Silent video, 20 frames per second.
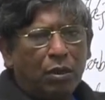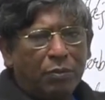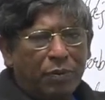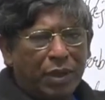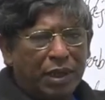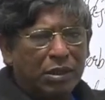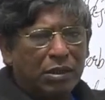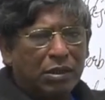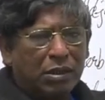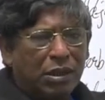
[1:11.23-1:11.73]

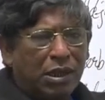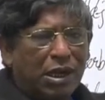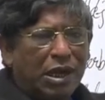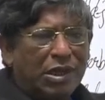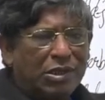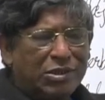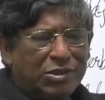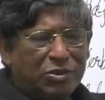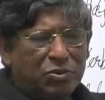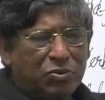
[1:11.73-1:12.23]
But
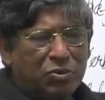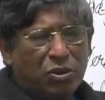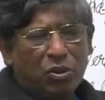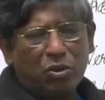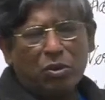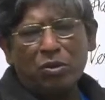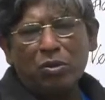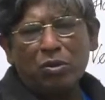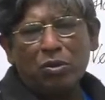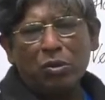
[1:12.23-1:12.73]
as you know,
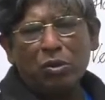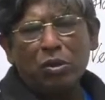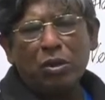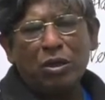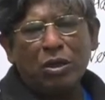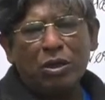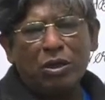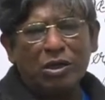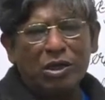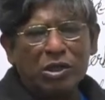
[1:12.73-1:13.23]

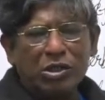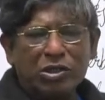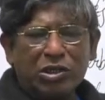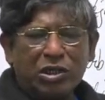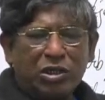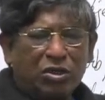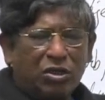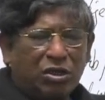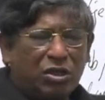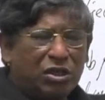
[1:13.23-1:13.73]
Rajshahi
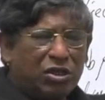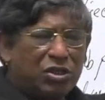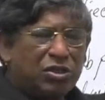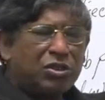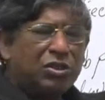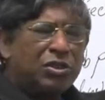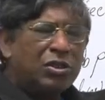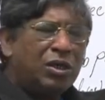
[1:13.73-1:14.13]
College